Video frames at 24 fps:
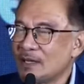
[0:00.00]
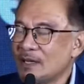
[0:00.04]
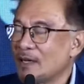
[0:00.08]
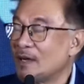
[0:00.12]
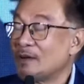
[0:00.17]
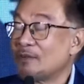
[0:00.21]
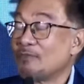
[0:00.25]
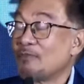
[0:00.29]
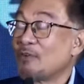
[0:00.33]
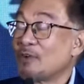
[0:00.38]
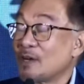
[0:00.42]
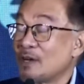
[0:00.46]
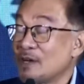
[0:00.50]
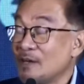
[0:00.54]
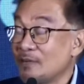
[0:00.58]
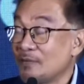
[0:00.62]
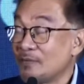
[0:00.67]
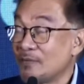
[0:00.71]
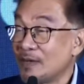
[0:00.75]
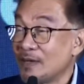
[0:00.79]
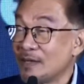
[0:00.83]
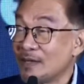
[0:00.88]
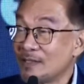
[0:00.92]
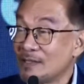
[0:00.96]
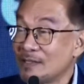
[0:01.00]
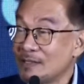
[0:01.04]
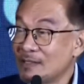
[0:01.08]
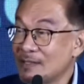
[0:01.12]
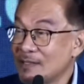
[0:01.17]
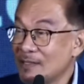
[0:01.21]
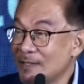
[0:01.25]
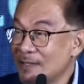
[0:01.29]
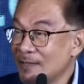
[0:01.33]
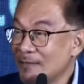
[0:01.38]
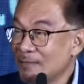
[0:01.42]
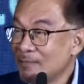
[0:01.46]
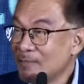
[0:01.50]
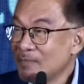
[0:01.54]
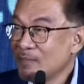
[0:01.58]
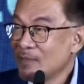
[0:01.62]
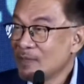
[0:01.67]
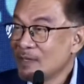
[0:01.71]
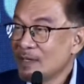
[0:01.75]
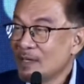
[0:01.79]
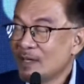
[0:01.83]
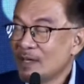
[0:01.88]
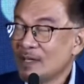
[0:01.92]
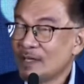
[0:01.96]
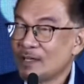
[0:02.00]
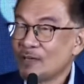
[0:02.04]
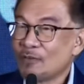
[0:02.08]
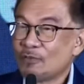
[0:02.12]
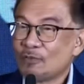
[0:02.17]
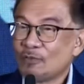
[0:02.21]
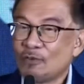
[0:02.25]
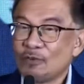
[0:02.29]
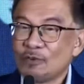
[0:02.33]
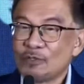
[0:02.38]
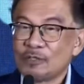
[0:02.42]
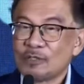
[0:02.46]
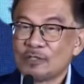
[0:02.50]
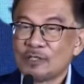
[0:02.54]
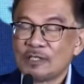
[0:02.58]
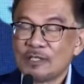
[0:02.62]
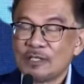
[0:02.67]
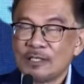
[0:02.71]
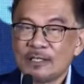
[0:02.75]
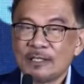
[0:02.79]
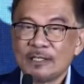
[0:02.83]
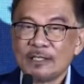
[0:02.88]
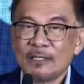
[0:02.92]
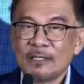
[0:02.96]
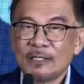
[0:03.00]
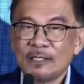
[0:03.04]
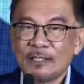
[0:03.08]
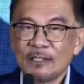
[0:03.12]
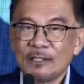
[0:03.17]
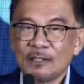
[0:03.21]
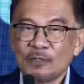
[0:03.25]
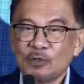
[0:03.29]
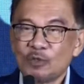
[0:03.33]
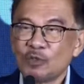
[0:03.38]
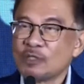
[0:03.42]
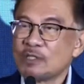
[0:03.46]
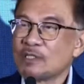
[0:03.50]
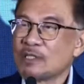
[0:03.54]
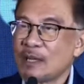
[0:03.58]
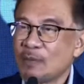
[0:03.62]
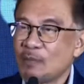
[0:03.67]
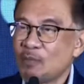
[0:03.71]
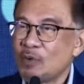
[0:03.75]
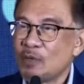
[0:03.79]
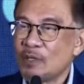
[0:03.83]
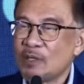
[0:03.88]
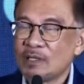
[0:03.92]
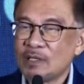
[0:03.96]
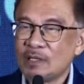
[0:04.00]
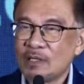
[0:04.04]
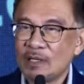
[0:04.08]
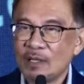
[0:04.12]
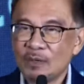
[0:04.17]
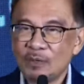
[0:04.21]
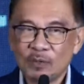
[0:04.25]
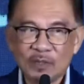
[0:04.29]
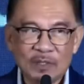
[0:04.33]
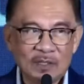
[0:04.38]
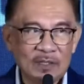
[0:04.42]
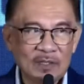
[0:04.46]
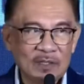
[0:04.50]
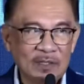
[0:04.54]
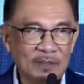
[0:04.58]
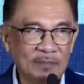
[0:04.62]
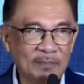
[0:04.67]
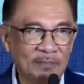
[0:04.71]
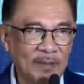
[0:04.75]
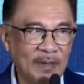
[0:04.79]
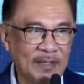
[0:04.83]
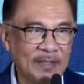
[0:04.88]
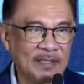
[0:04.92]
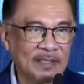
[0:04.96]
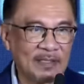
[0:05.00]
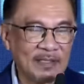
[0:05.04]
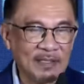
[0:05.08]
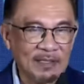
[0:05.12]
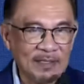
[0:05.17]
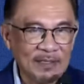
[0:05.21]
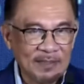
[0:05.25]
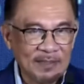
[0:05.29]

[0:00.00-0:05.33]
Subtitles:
Foreign Affairs, and of course, Jun Samuel, our ambassador.